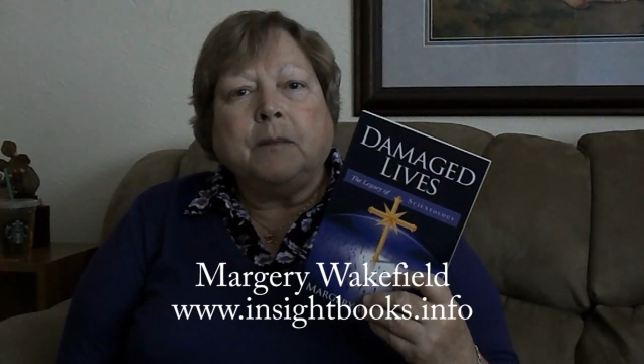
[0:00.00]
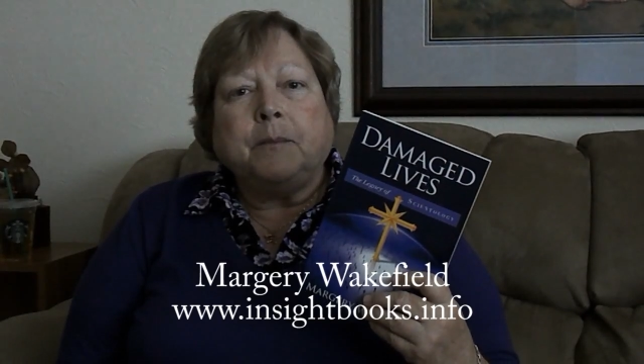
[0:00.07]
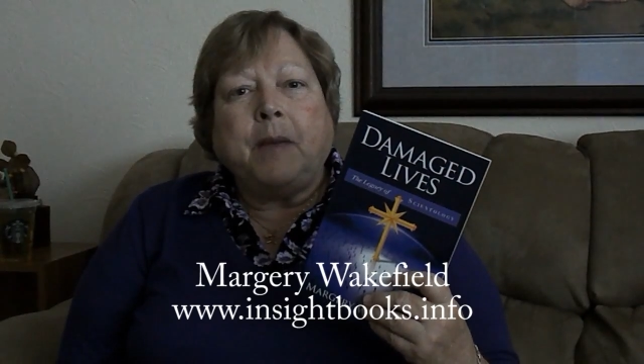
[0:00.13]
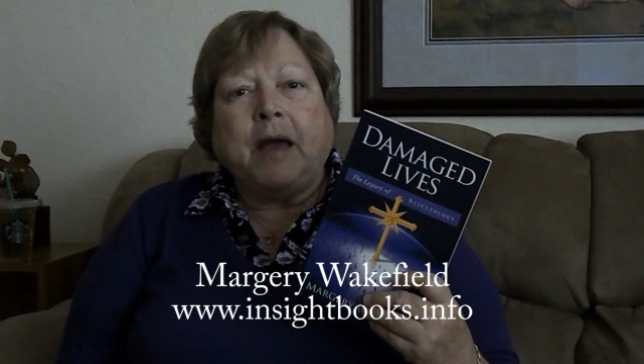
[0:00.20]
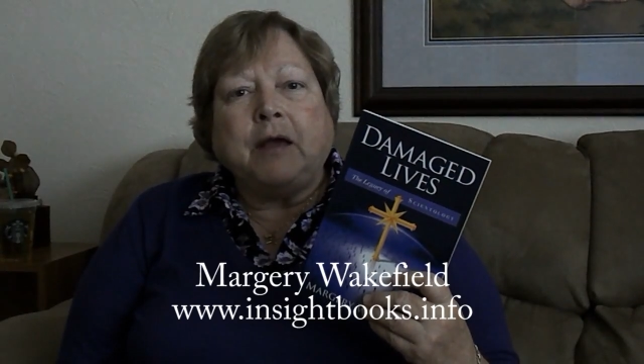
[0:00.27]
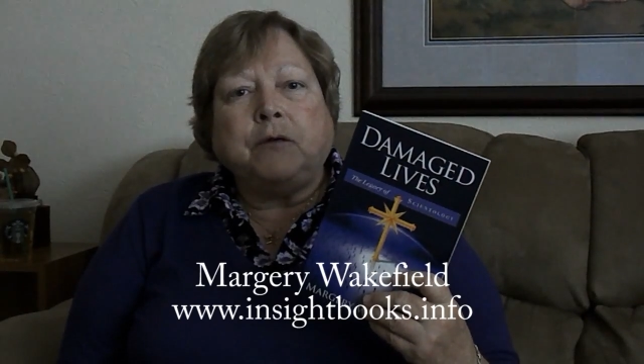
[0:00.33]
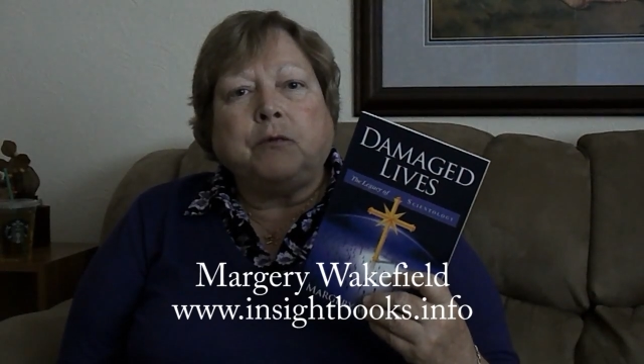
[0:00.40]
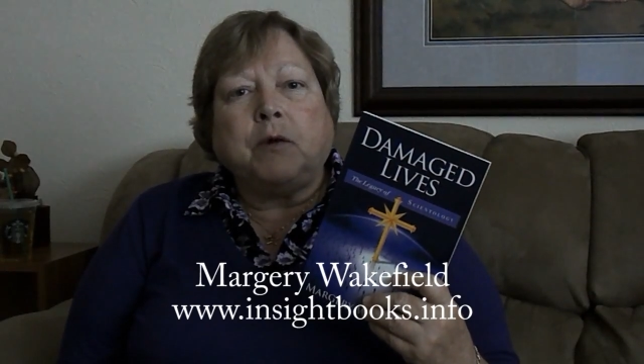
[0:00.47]

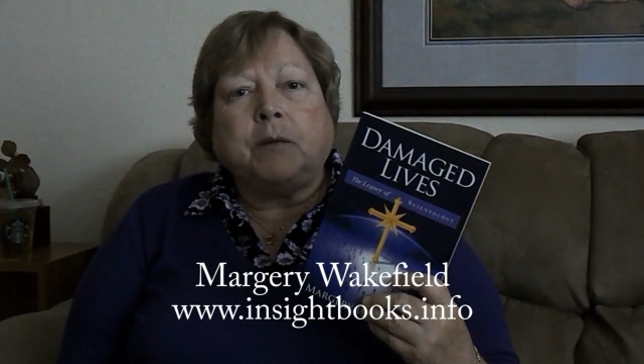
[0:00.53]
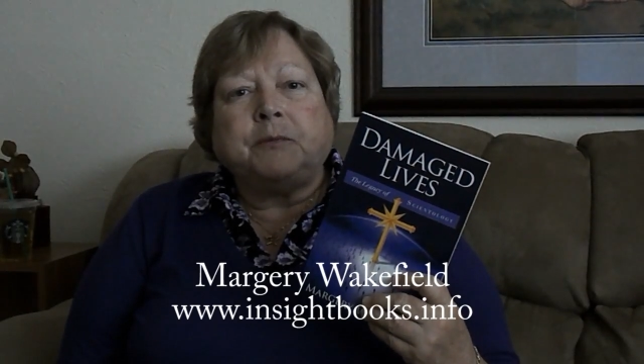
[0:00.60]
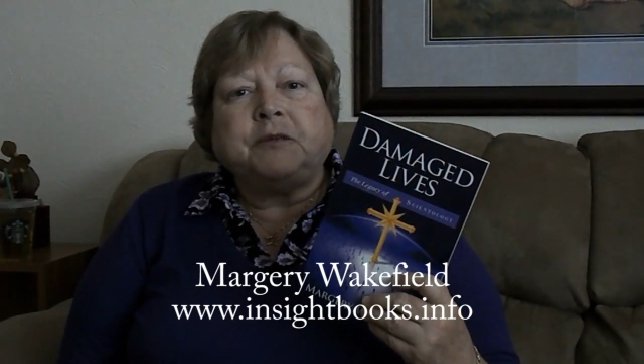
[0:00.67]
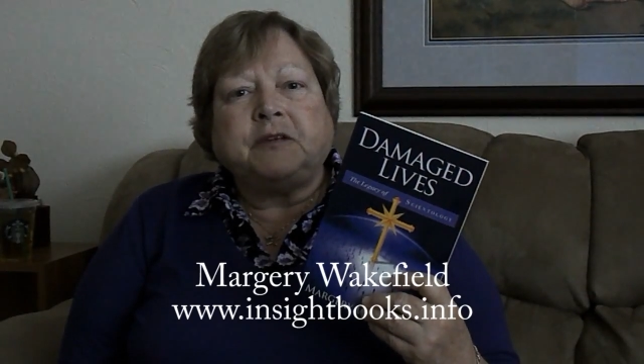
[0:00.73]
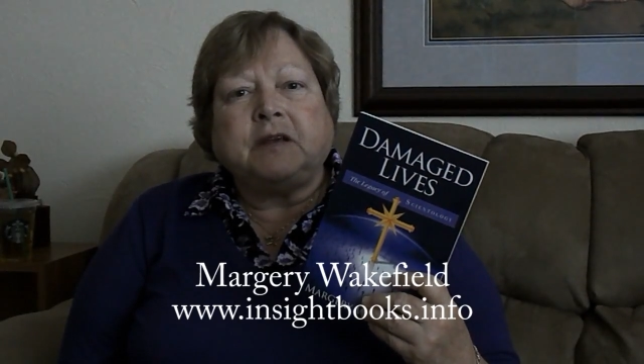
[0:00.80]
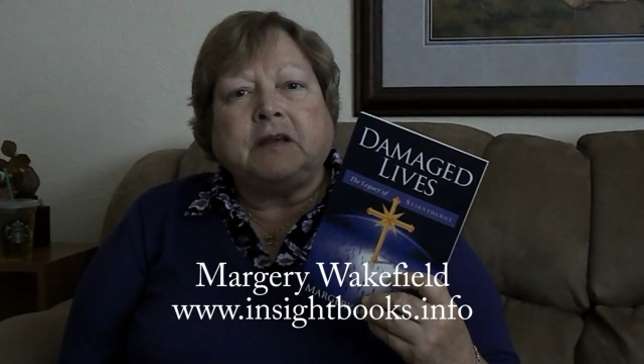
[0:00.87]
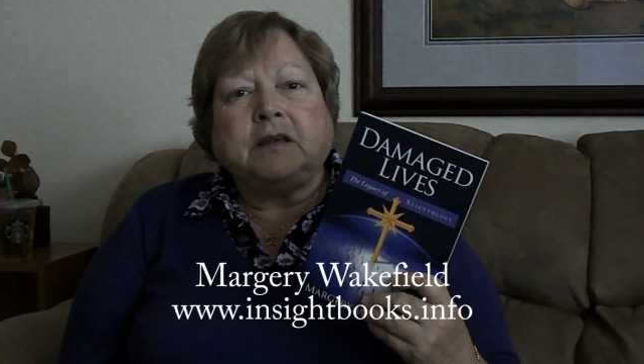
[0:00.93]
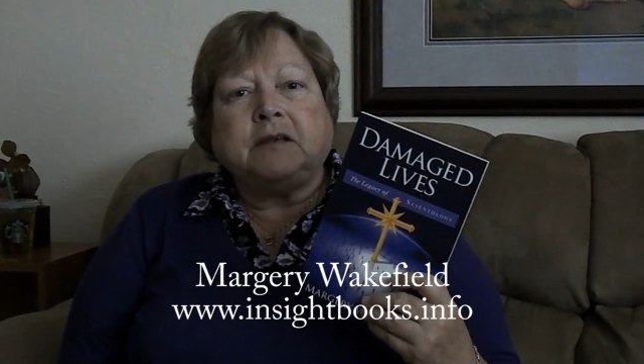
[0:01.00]

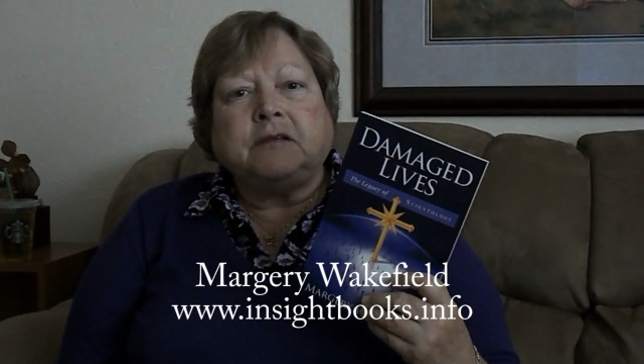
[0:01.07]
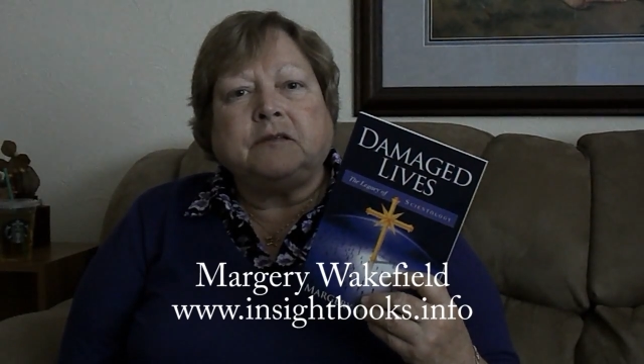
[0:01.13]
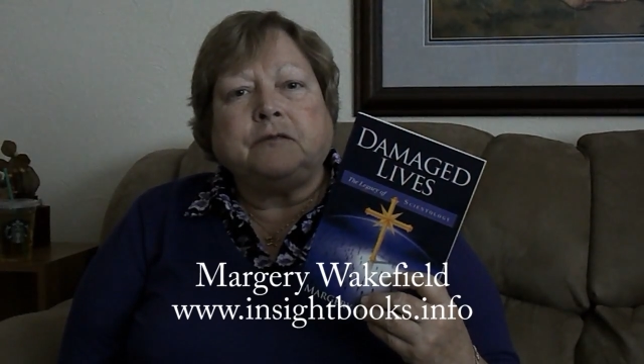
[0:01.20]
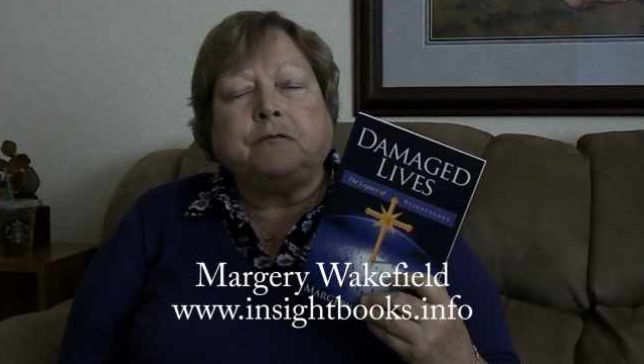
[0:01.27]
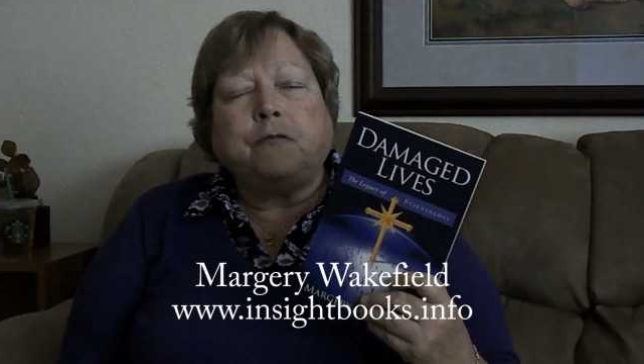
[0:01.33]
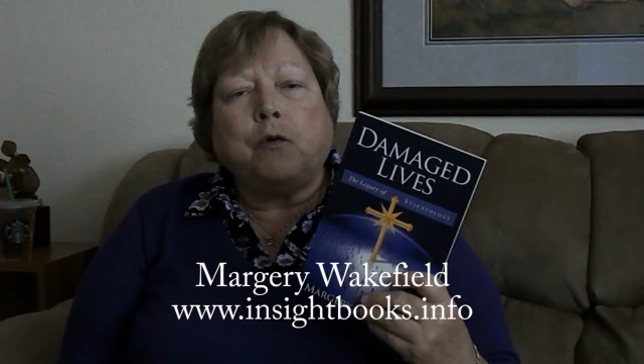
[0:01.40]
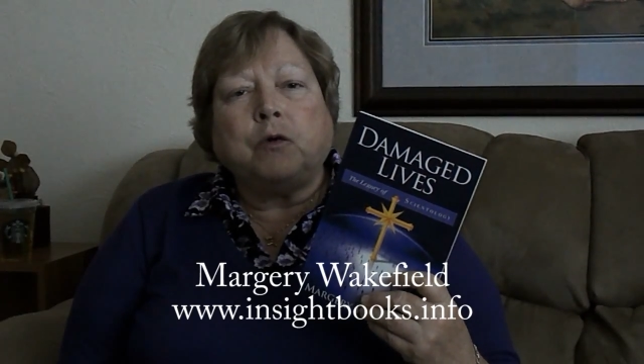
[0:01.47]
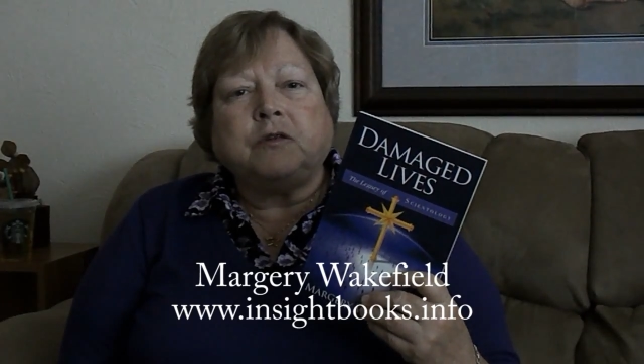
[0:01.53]
bankruptcies,
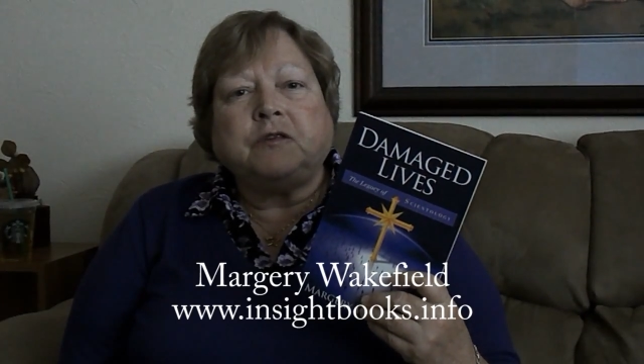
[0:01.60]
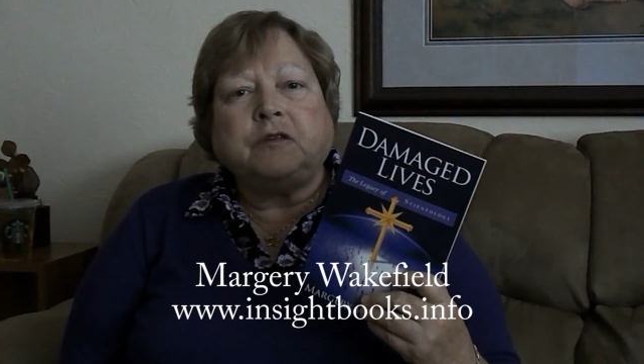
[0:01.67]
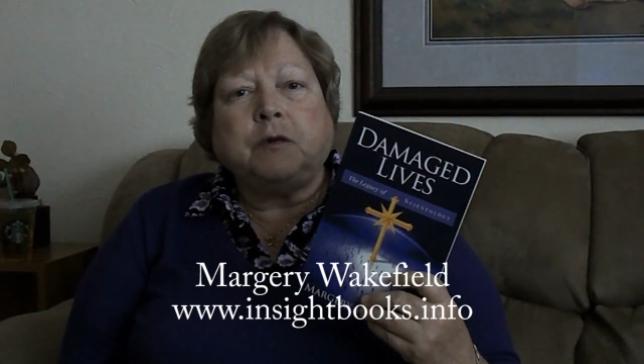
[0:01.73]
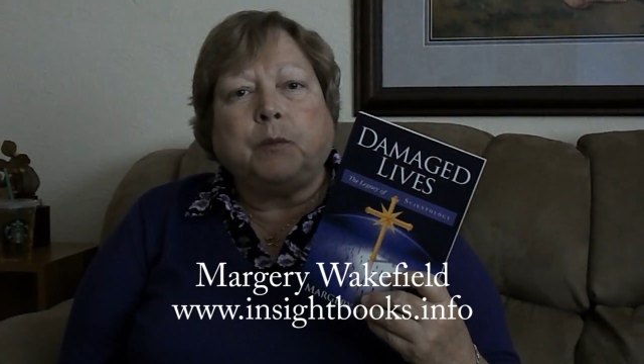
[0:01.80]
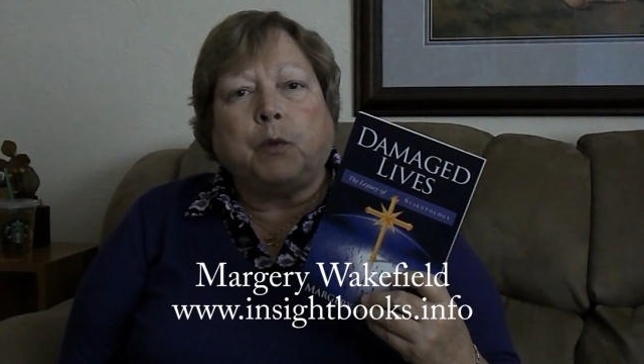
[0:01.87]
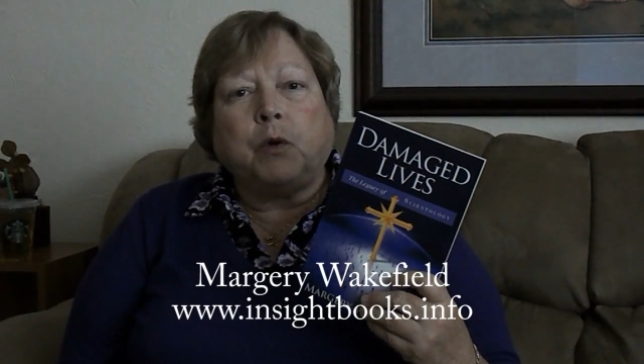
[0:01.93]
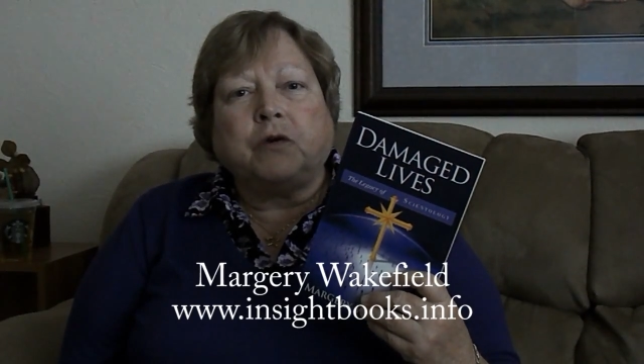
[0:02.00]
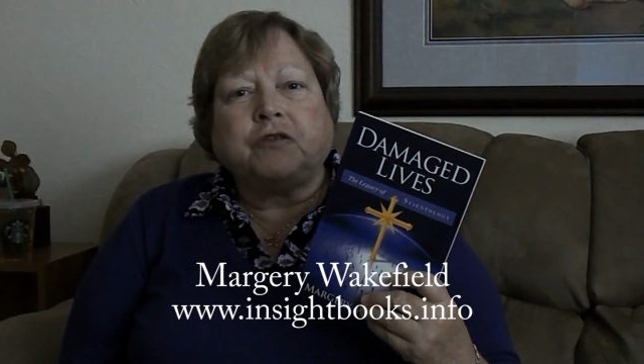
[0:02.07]
forced
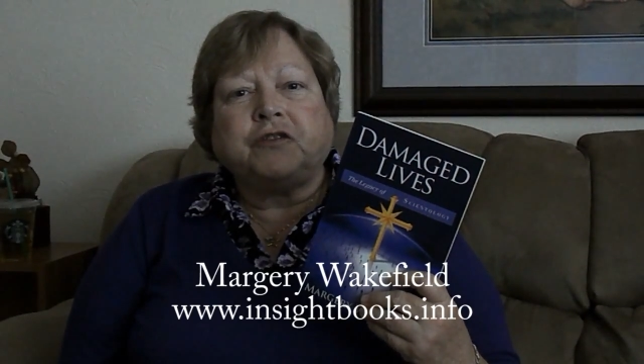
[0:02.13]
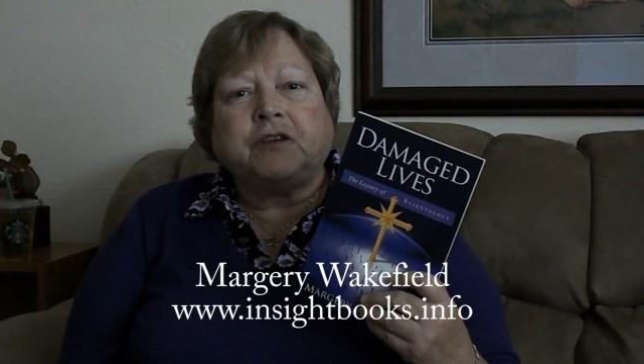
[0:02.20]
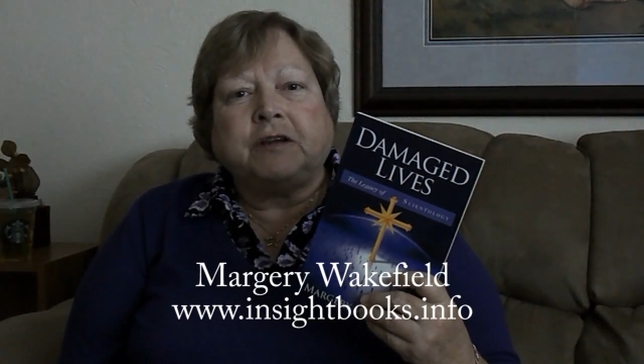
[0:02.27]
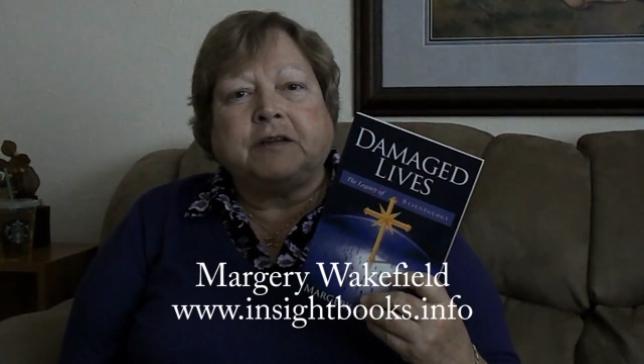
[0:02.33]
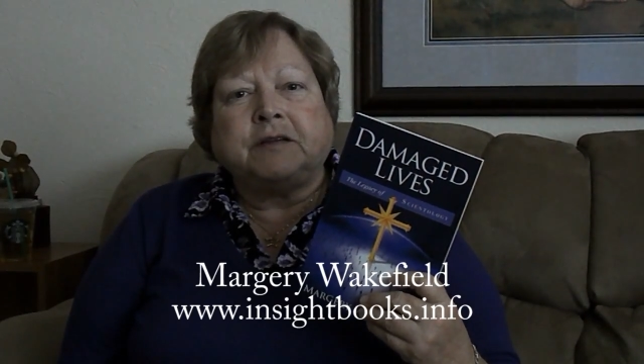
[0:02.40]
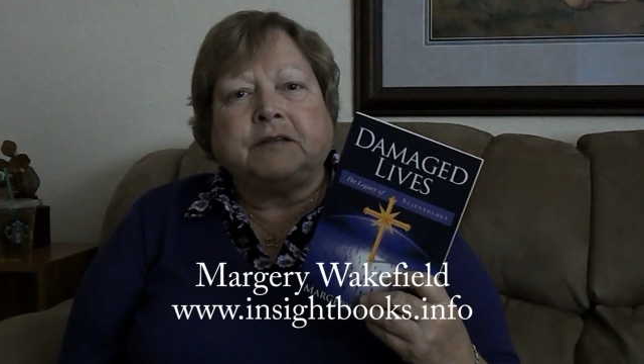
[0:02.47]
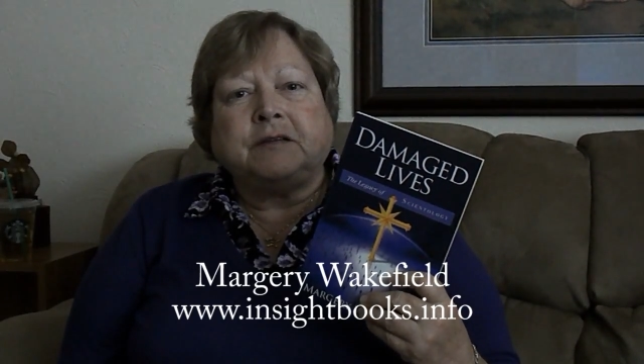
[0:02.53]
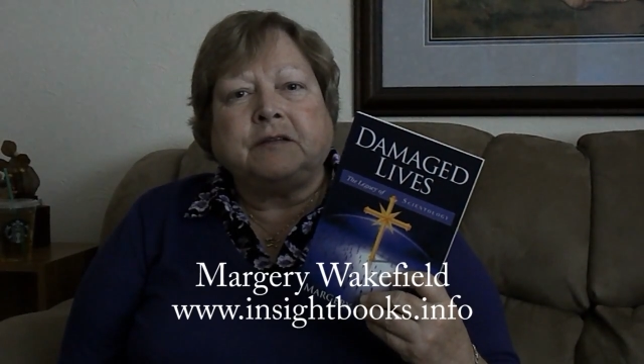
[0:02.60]

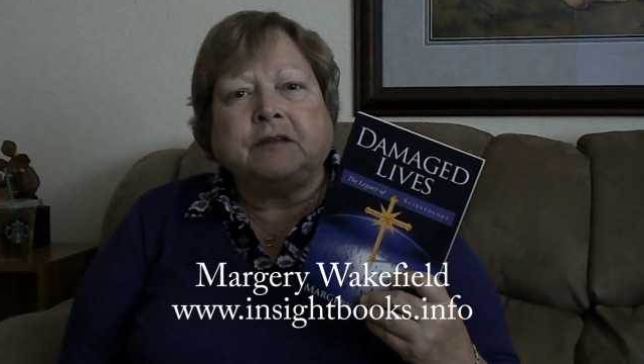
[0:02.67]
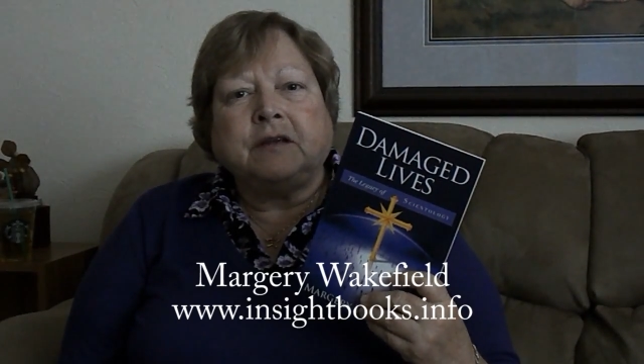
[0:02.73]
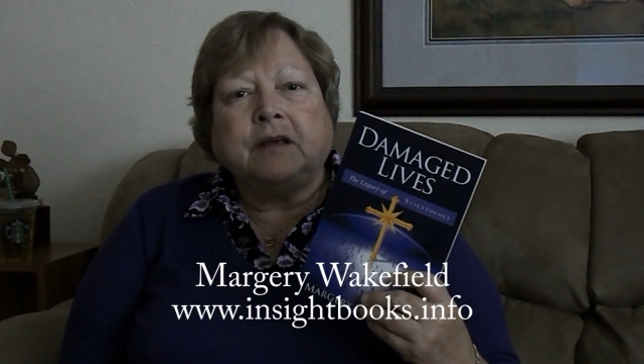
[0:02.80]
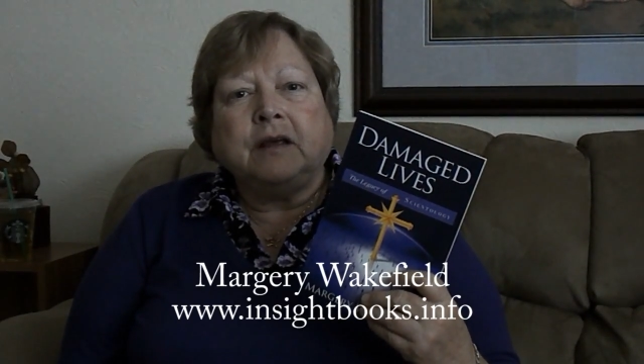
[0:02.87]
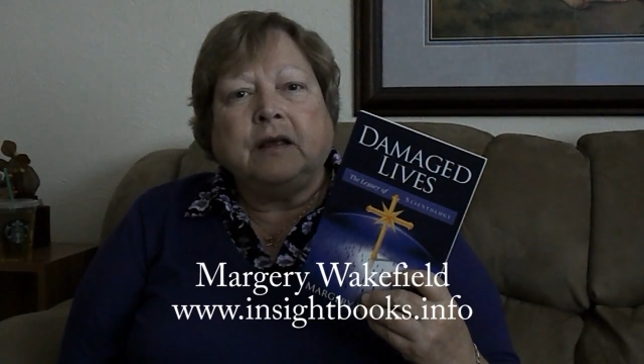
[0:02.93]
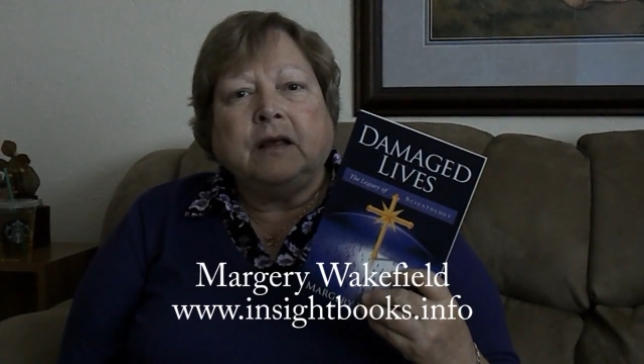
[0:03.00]
abortions,